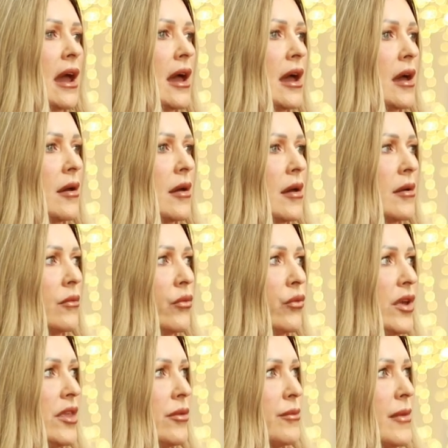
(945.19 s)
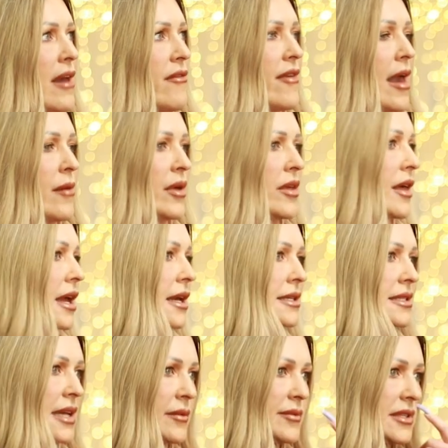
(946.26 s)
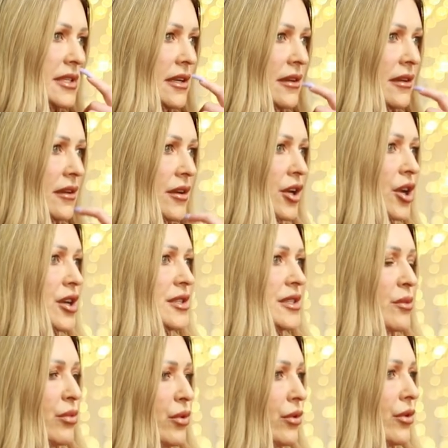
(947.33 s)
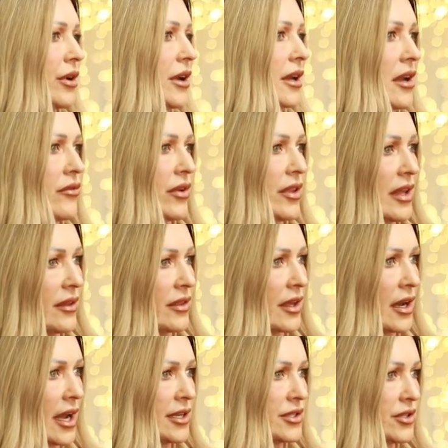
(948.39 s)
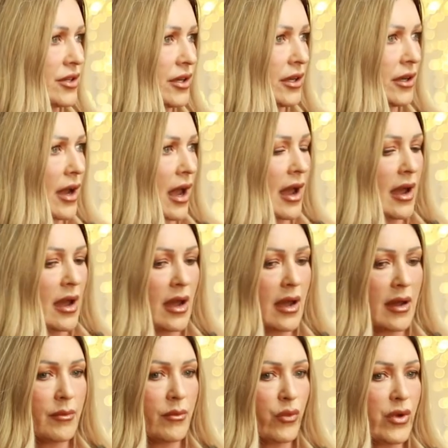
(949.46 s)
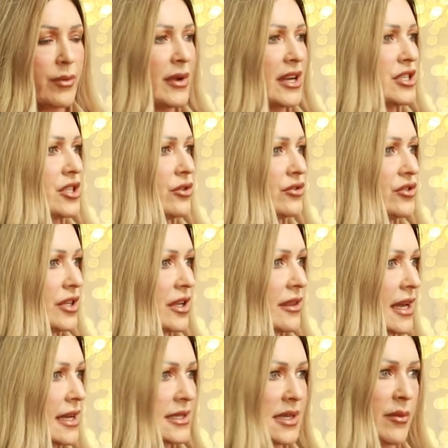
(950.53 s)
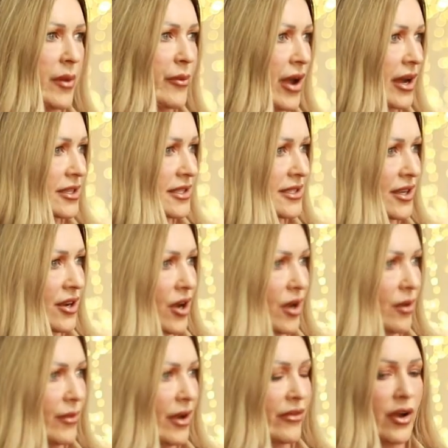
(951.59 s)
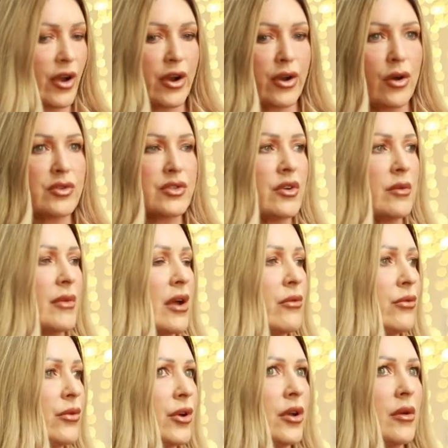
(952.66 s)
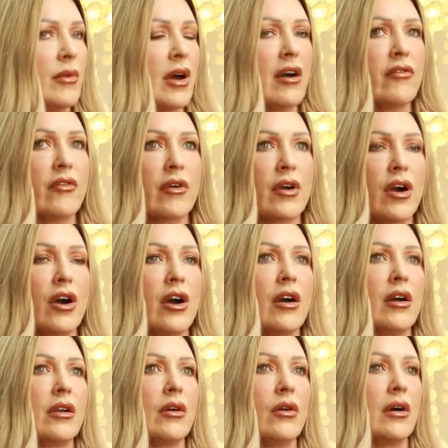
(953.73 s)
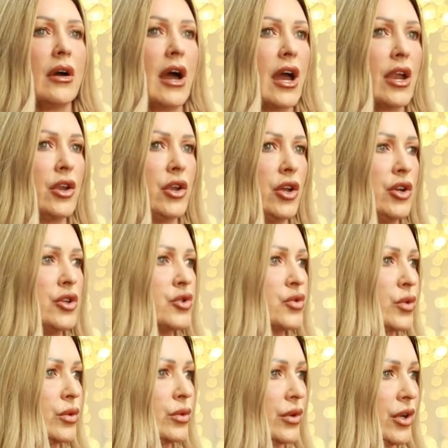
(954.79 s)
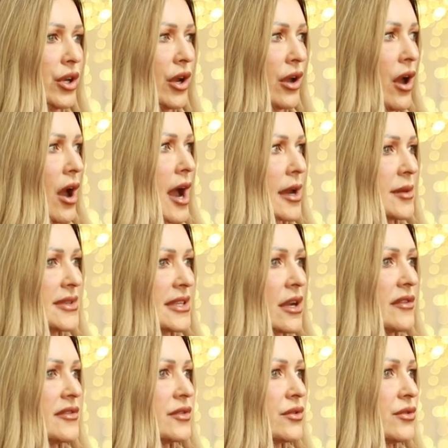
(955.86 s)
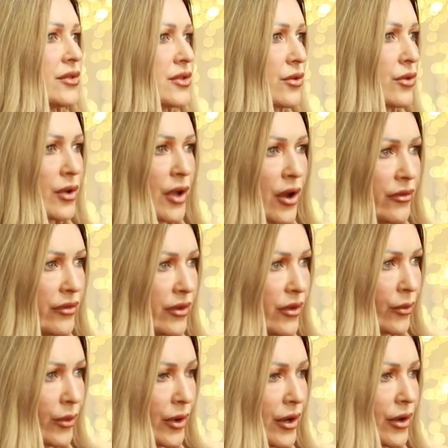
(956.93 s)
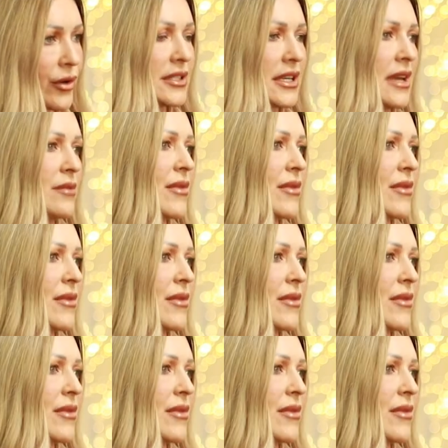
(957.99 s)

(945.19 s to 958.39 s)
Um, with my family, they accept and you know yeah. support and everything that I do. Um, with my children, they see me practice at home. I've got an altar in my room. I've yeah. got unusual, you know, items that I've sourced all over the world mm-hmm.